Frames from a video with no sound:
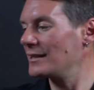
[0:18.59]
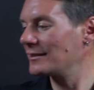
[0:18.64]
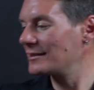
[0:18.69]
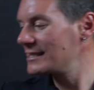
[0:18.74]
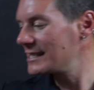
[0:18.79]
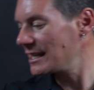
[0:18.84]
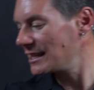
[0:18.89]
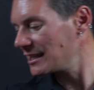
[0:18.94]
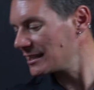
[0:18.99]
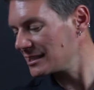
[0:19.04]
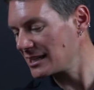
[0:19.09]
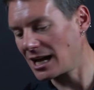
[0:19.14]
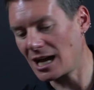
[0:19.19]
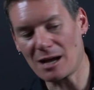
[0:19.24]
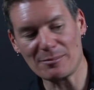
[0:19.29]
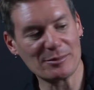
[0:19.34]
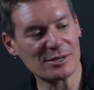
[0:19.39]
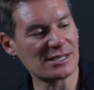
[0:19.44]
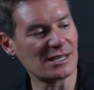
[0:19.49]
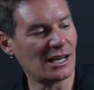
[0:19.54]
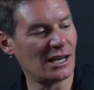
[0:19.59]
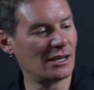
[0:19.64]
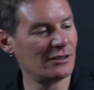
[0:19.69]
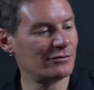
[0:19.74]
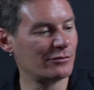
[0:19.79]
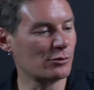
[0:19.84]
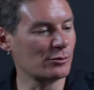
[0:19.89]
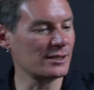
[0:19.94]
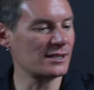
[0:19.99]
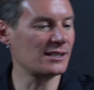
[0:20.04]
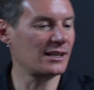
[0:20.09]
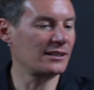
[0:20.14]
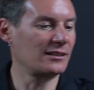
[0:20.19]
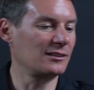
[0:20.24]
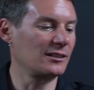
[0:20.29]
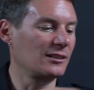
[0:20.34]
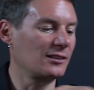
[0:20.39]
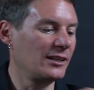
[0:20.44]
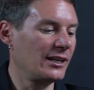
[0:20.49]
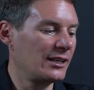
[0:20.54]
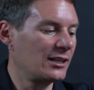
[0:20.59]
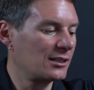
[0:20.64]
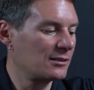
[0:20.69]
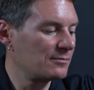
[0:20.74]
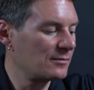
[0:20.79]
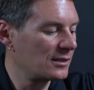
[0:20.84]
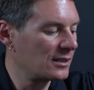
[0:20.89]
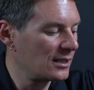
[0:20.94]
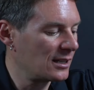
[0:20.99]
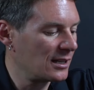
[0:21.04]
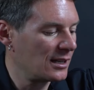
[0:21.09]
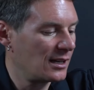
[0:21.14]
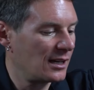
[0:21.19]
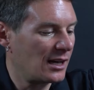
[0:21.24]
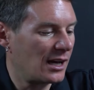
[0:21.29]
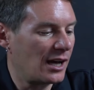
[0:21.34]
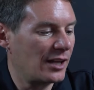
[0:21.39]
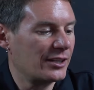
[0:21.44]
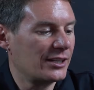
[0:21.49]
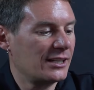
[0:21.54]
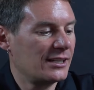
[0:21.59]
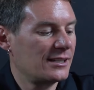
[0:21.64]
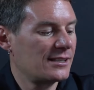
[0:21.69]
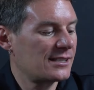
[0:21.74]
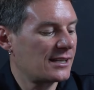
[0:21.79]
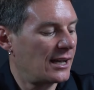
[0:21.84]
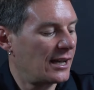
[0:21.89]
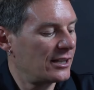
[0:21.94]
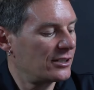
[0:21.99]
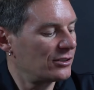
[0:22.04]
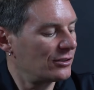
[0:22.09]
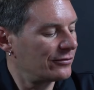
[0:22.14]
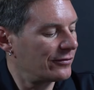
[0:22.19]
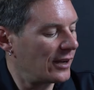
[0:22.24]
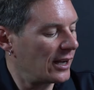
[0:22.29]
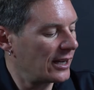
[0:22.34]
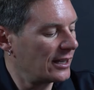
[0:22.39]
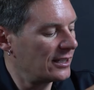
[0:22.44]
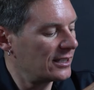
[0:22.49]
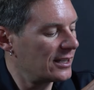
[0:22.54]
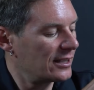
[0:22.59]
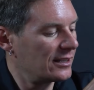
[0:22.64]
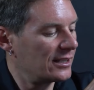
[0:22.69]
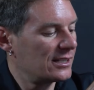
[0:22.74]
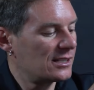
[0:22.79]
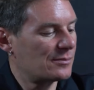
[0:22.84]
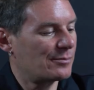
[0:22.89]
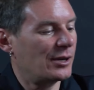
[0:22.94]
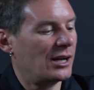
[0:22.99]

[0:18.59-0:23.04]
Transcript: Set the top aside for recycling later. On the inside you'll find this